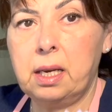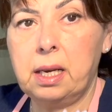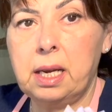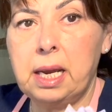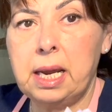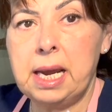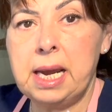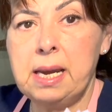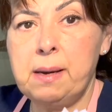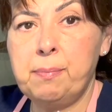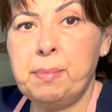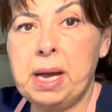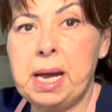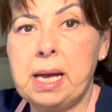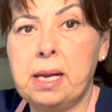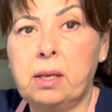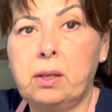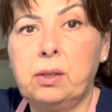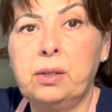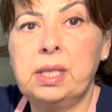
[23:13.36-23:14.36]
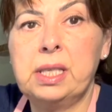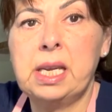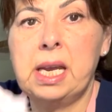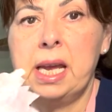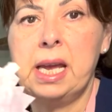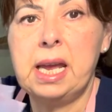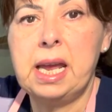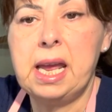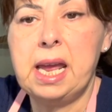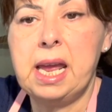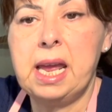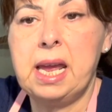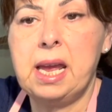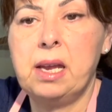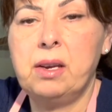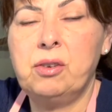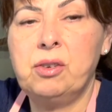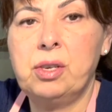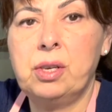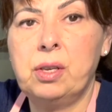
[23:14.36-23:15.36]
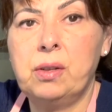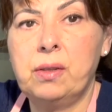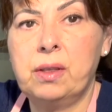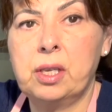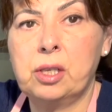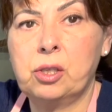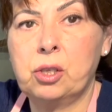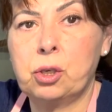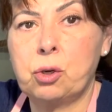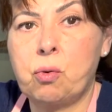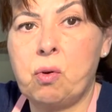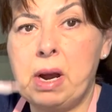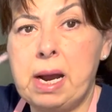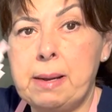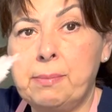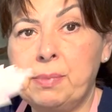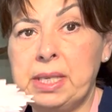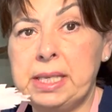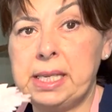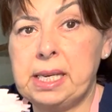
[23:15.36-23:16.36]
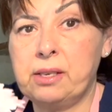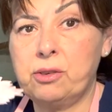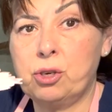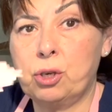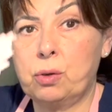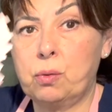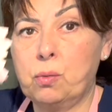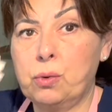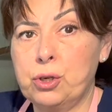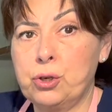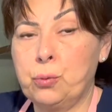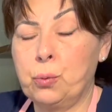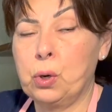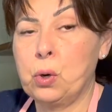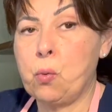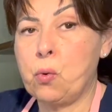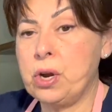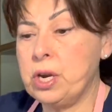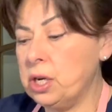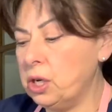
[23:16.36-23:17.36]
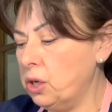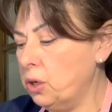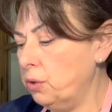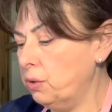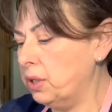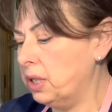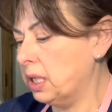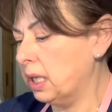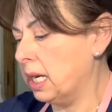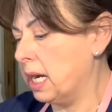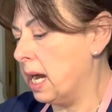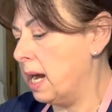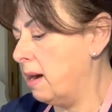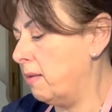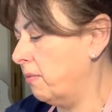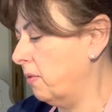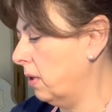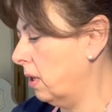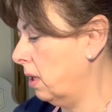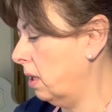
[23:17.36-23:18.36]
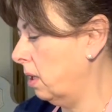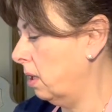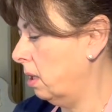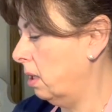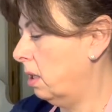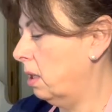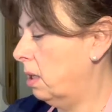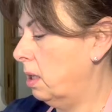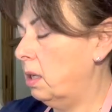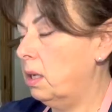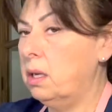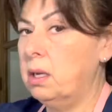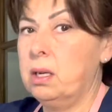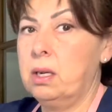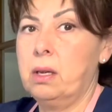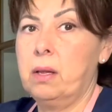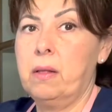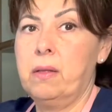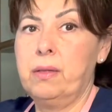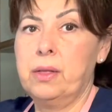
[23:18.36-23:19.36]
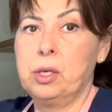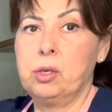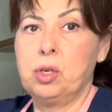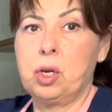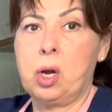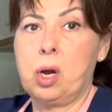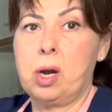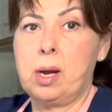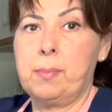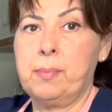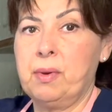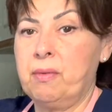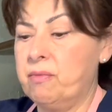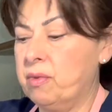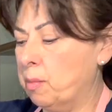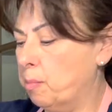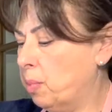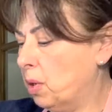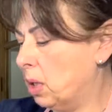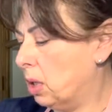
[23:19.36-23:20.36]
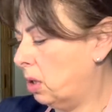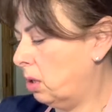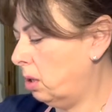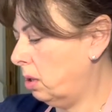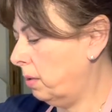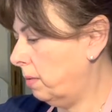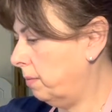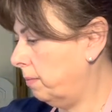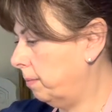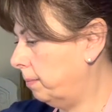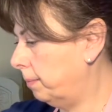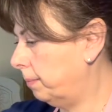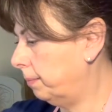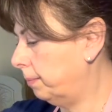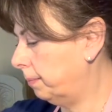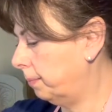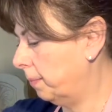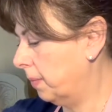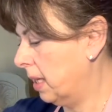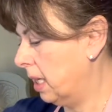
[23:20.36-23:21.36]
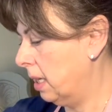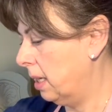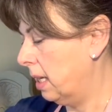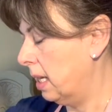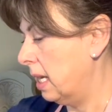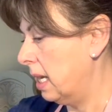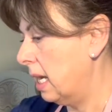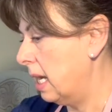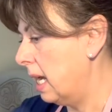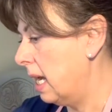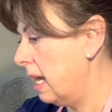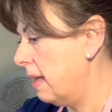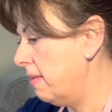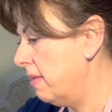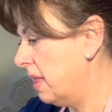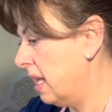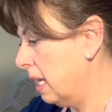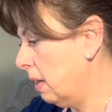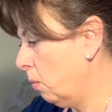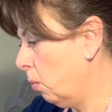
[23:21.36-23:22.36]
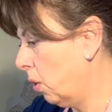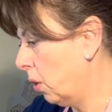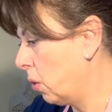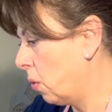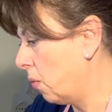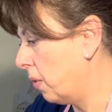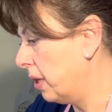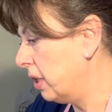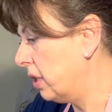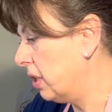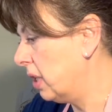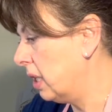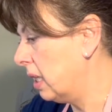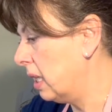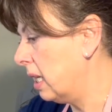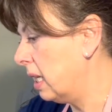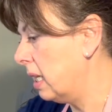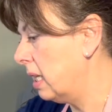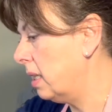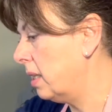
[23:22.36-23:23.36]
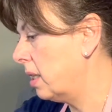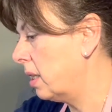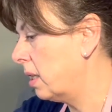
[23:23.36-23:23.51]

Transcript: 8 petals and the scrap center, which we're going to use to cover the top of the ball. And then we're going to need